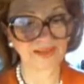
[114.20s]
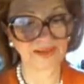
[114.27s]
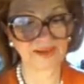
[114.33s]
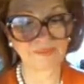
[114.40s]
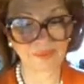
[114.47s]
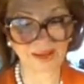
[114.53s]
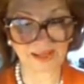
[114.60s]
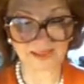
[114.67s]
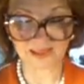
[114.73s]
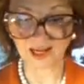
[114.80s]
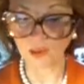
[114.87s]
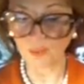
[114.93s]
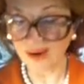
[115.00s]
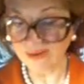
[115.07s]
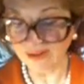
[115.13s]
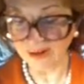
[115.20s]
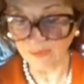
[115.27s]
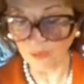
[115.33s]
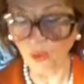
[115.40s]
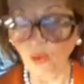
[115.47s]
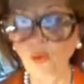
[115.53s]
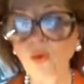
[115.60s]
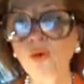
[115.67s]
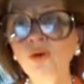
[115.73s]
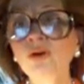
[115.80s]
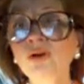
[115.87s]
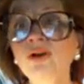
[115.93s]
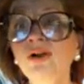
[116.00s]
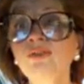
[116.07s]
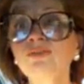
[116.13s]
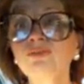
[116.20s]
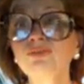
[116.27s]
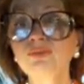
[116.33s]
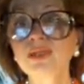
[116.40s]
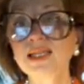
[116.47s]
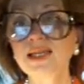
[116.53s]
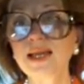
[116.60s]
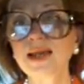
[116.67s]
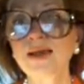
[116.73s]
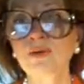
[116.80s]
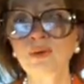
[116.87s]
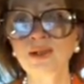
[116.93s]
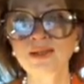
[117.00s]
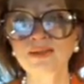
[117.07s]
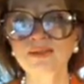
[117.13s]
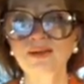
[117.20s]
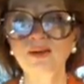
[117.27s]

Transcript: impact. However, all three areas